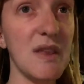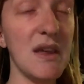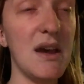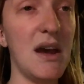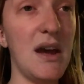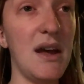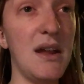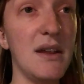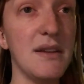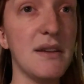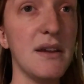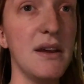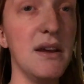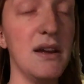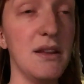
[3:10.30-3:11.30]
And
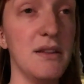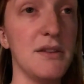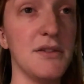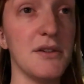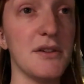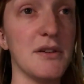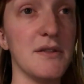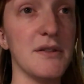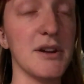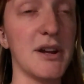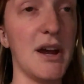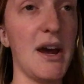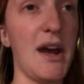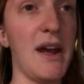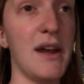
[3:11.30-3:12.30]
the turnover
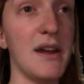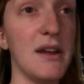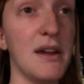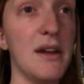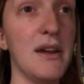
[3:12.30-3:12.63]
guy,